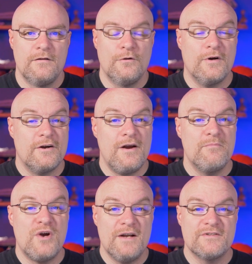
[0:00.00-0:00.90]
Laura
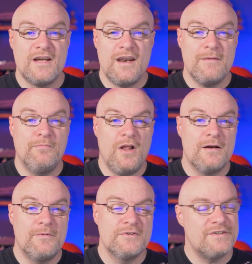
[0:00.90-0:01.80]
Graham Brown's got a
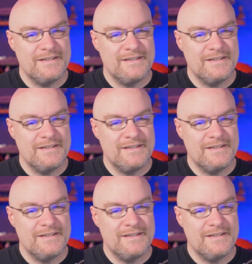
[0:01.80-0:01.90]
blog post.